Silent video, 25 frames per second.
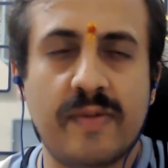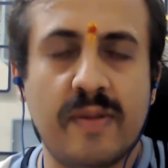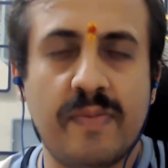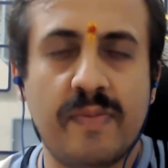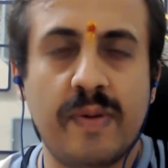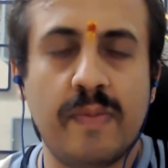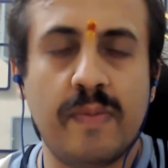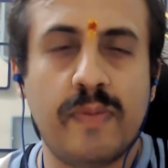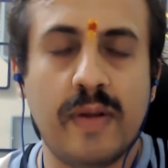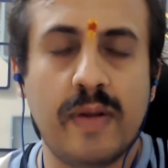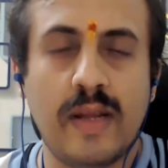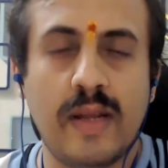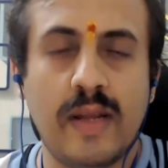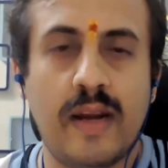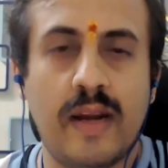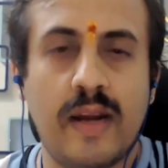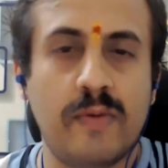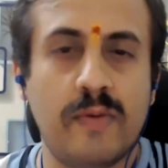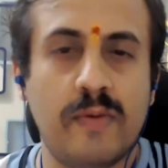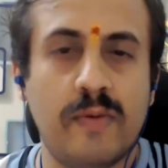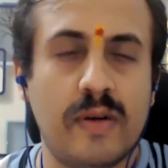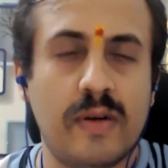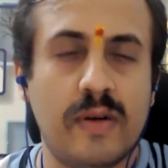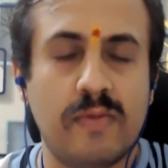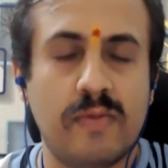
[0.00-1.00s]
of the people had
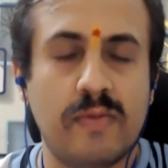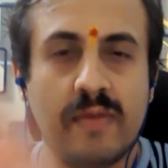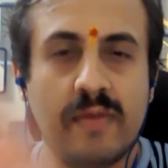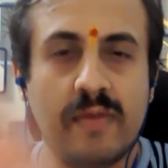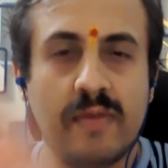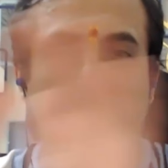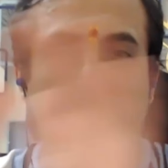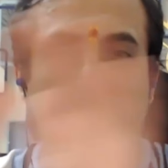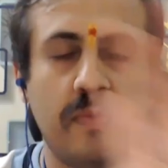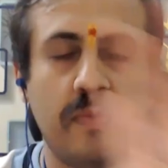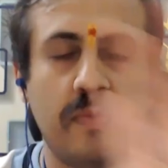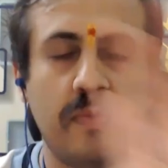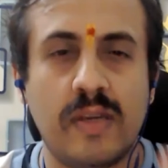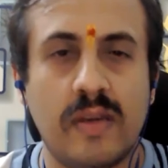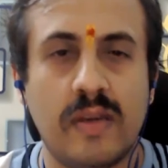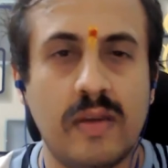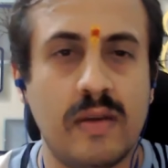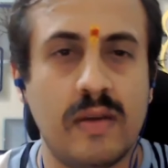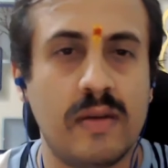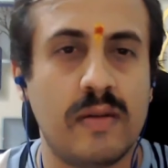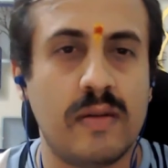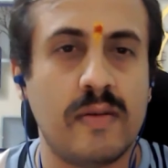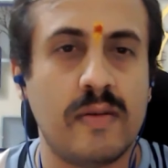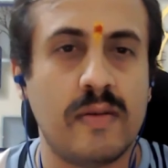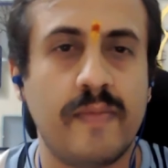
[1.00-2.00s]
one-to-one with me
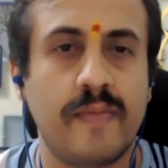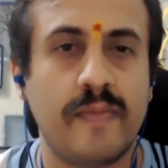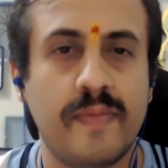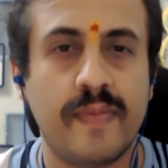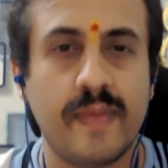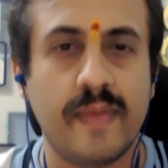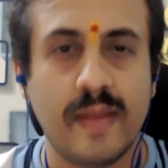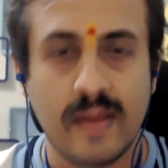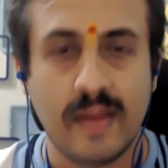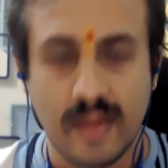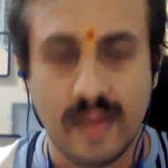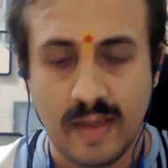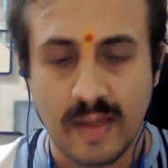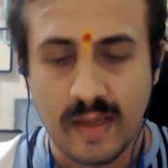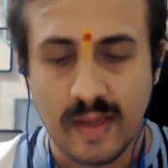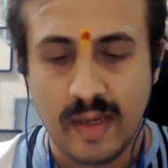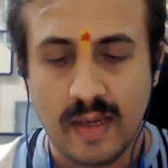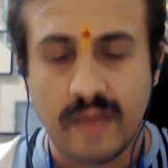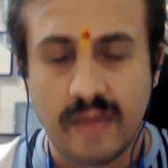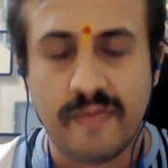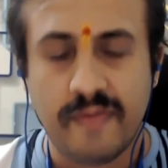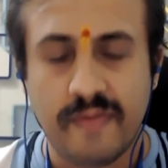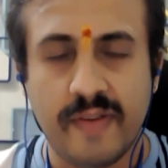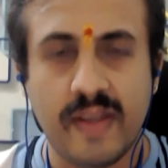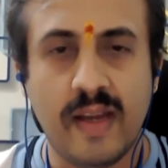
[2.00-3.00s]
here.
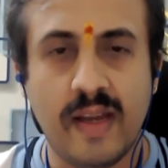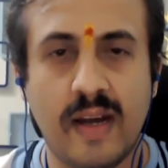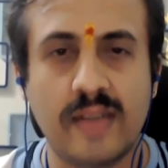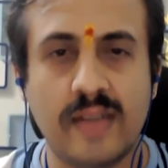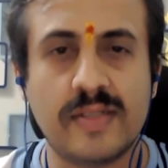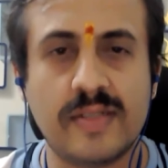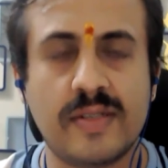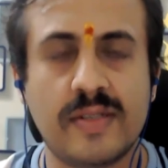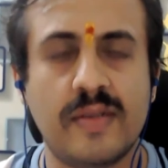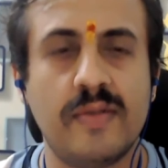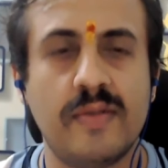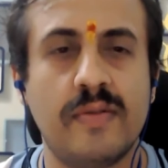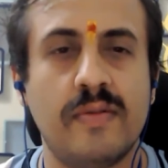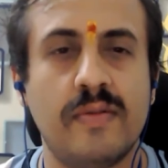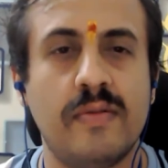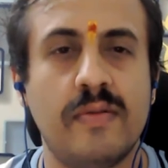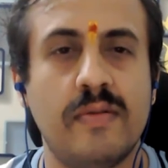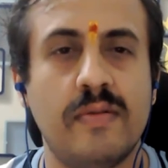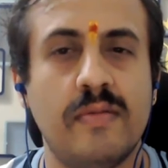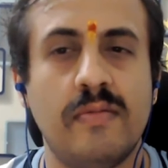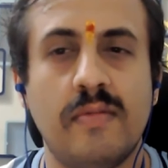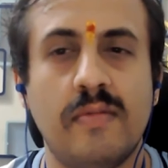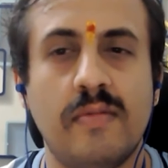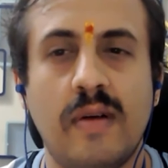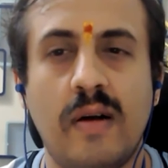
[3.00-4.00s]
If I ask you
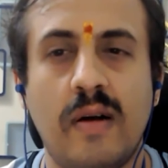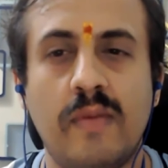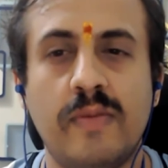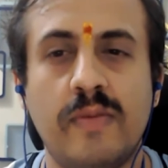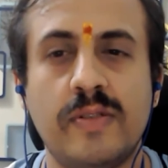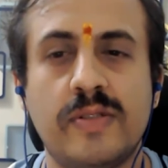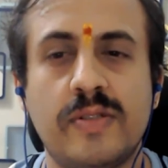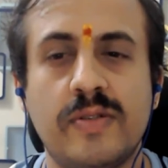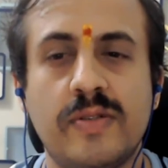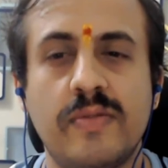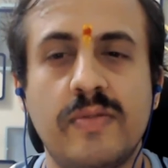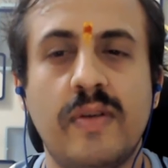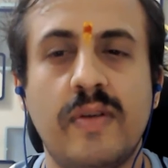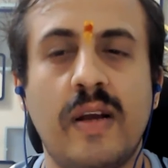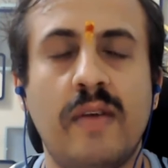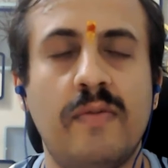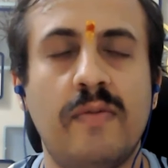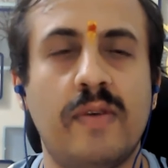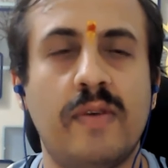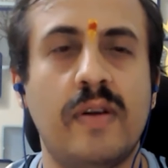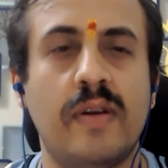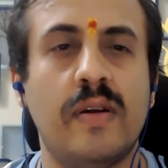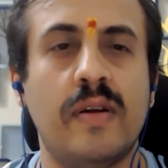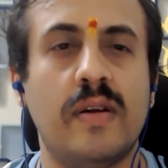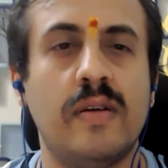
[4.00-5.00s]
how much you
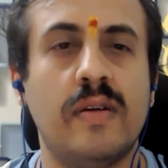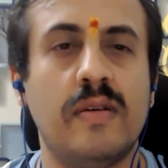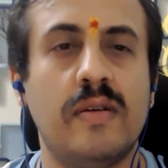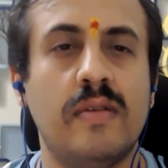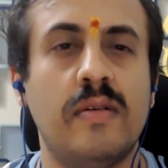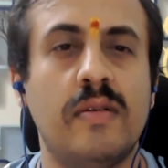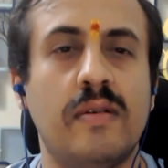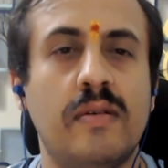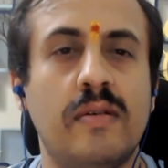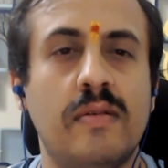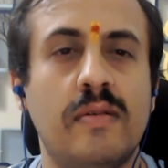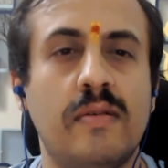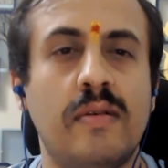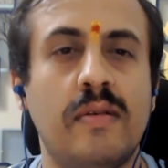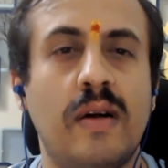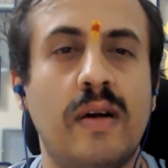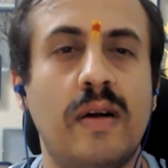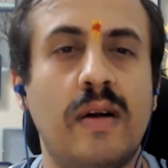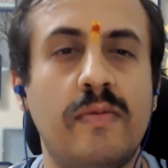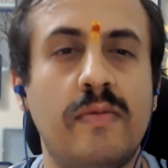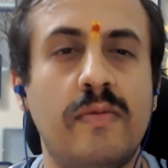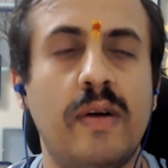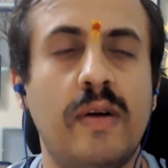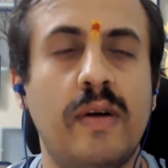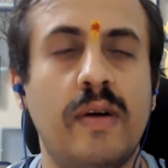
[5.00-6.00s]
have
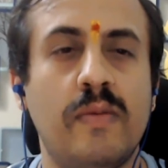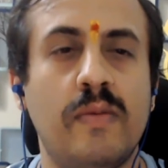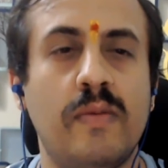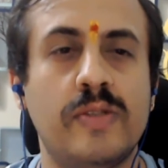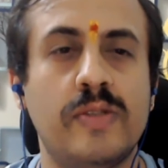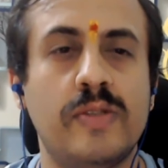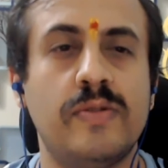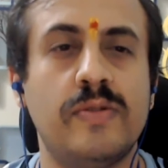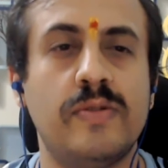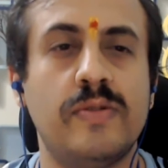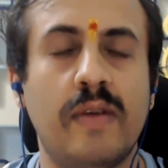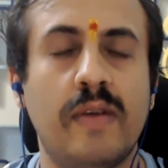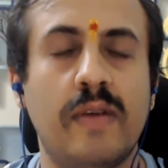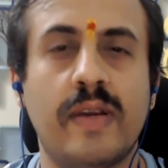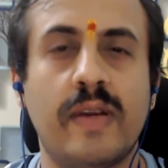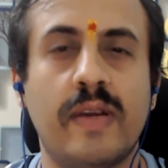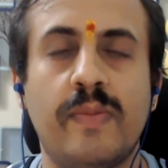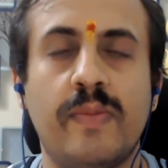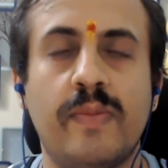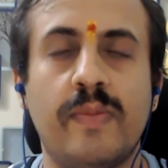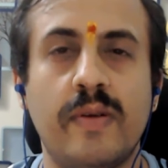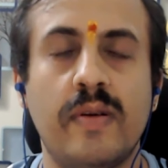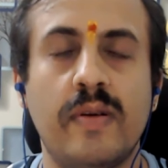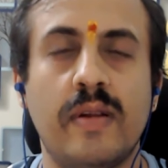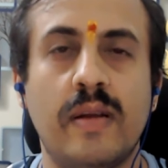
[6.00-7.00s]
how much you have
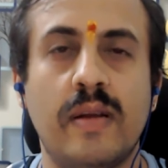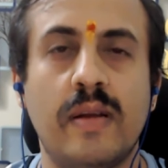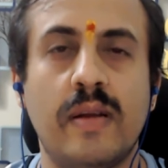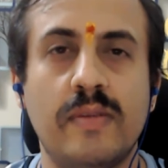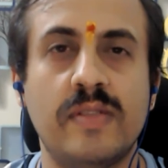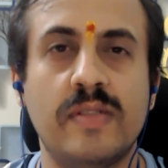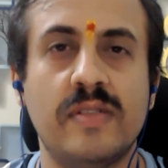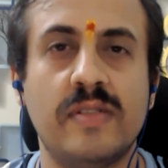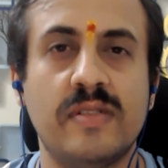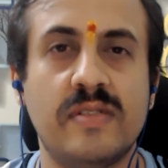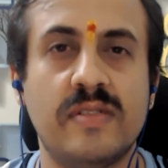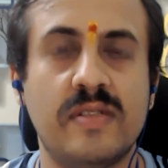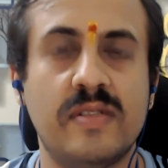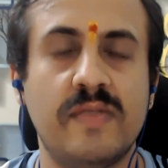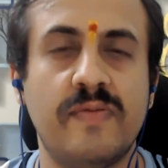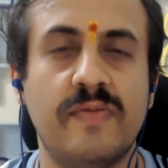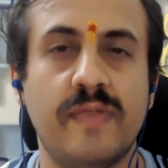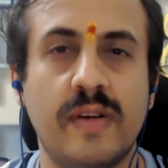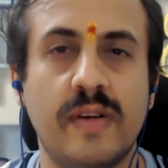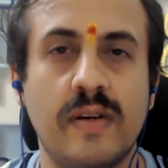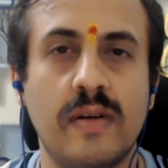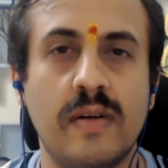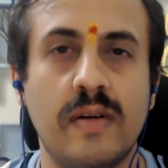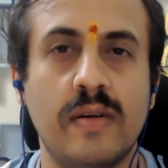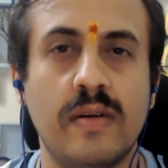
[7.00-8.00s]
kept your emergency
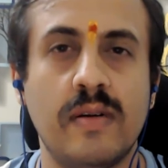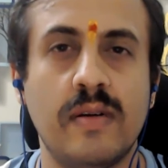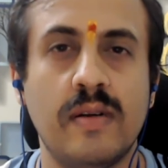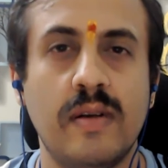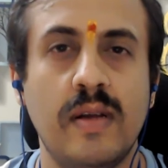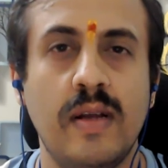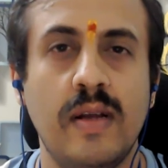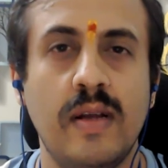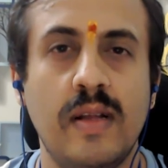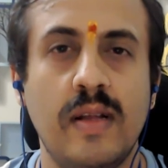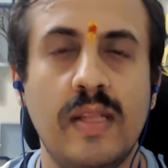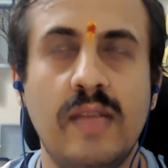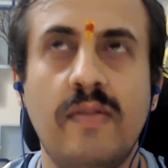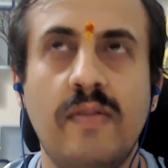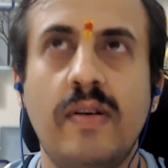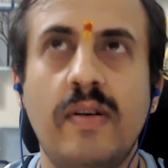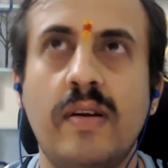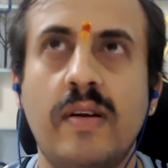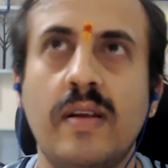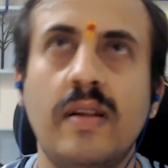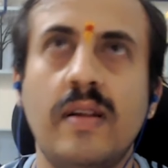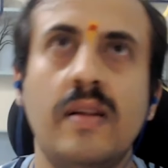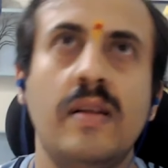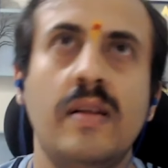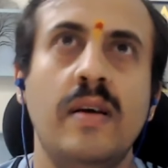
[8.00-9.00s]
fund, they
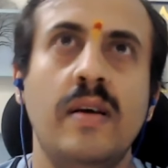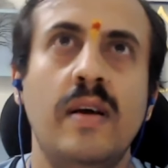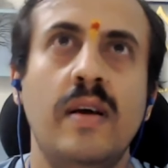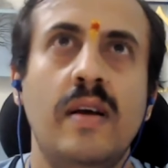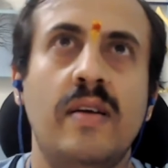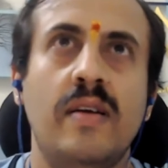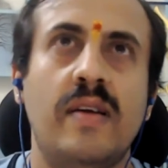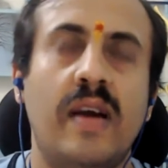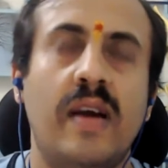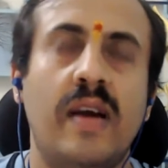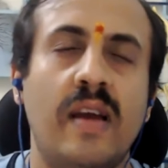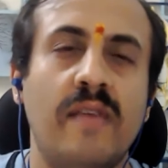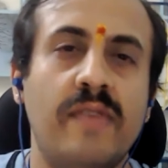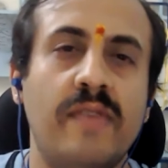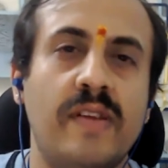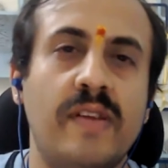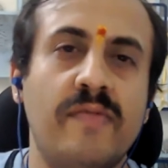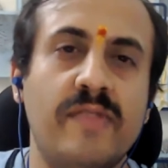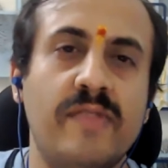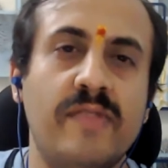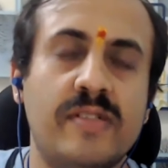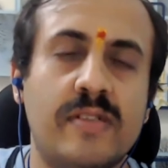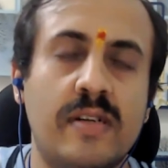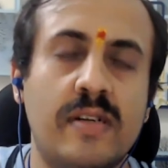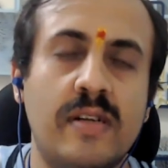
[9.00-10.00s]
will tell, I have
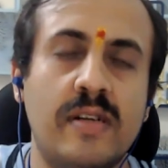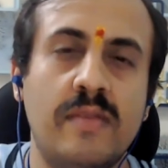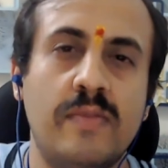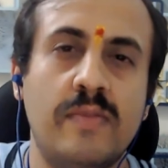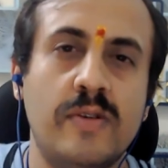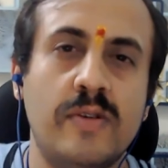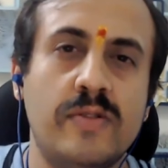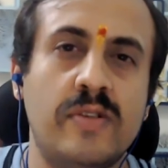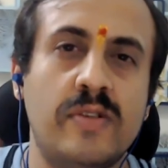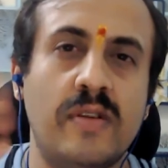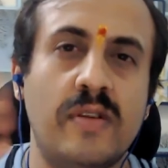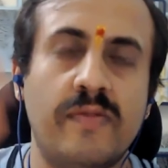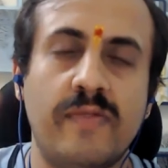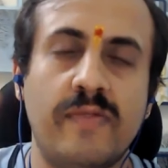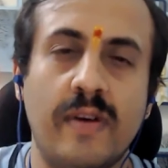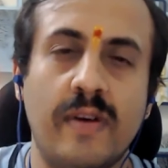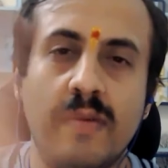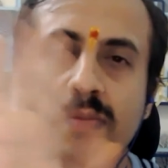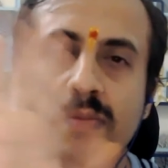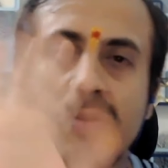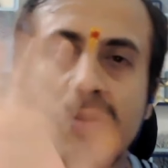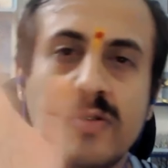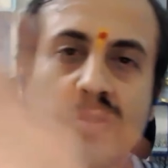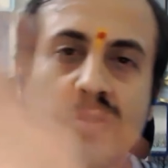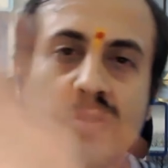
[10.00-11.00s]
invested in mutual
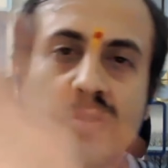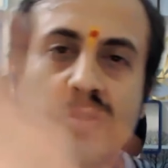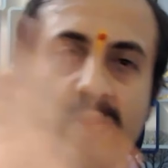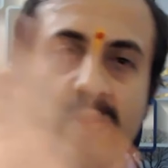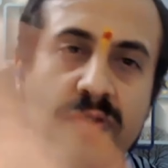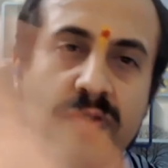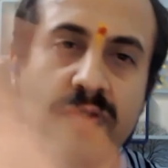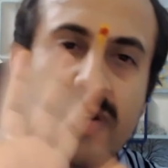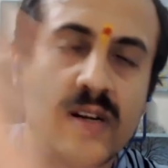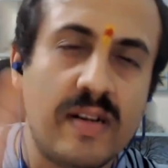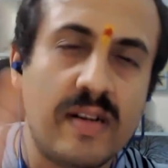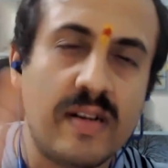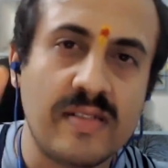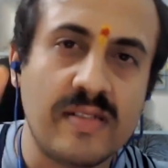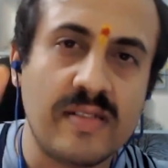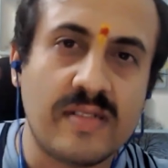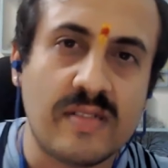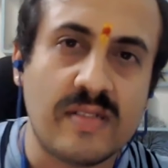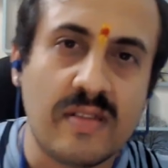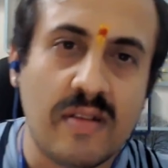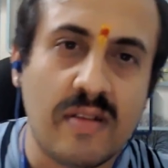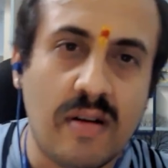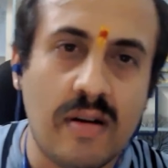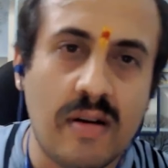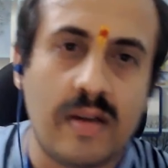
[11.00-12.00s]
fund. Mutual fund is
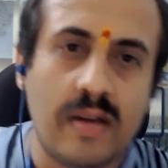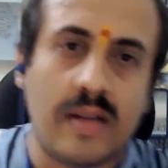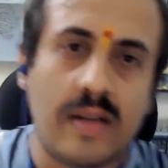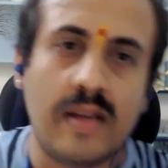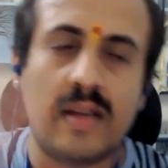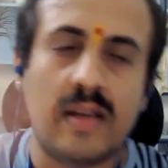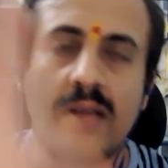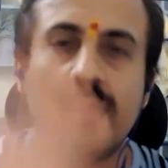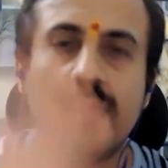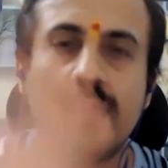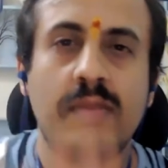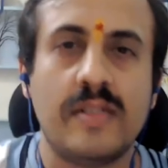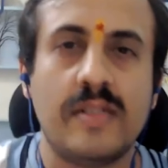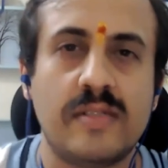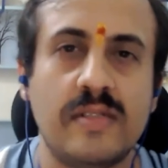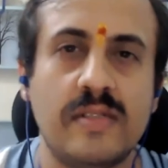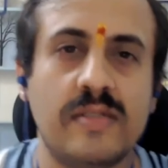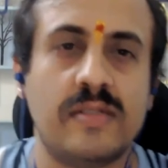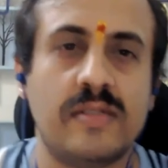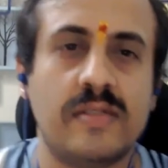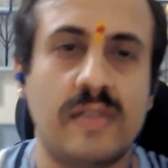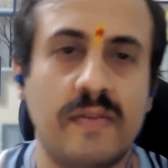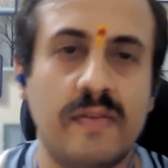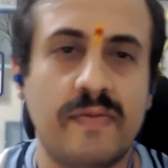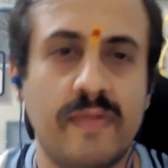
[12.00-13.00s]
not an
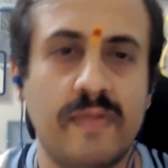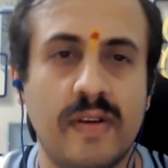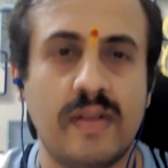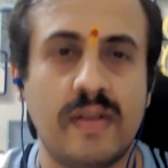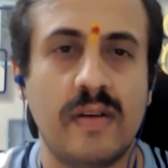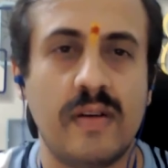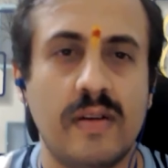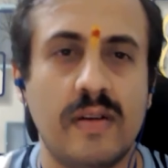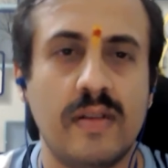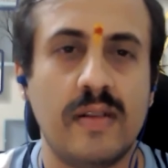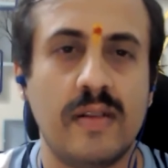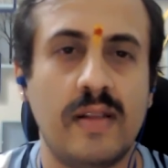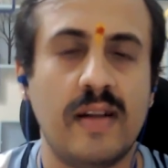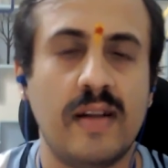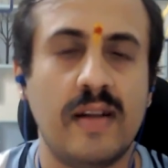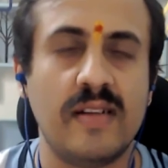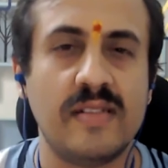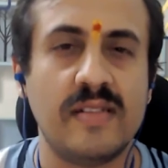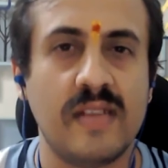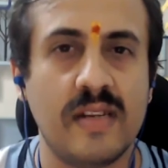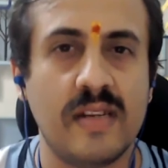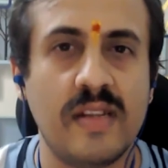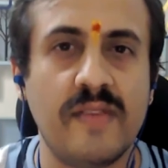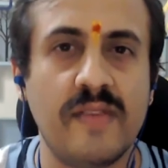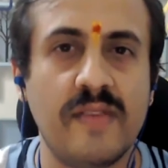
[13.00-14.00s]
emergency. That
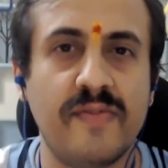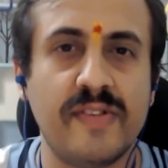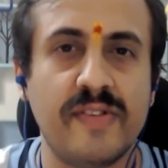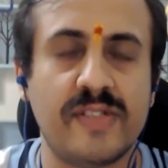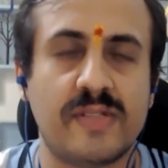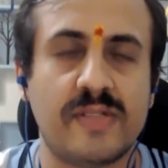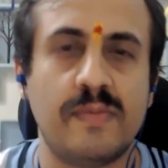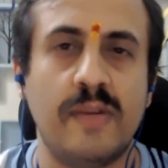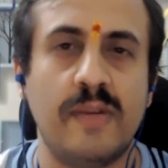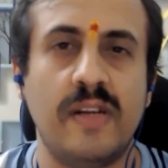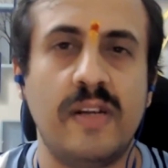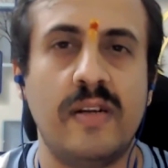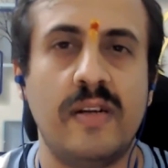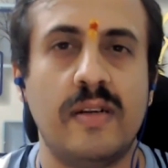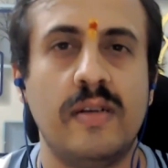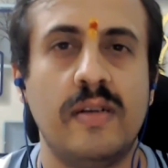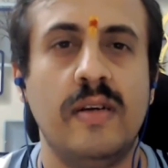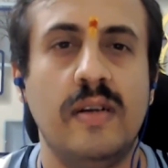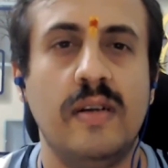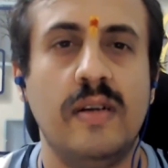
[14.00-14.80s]
is an investment.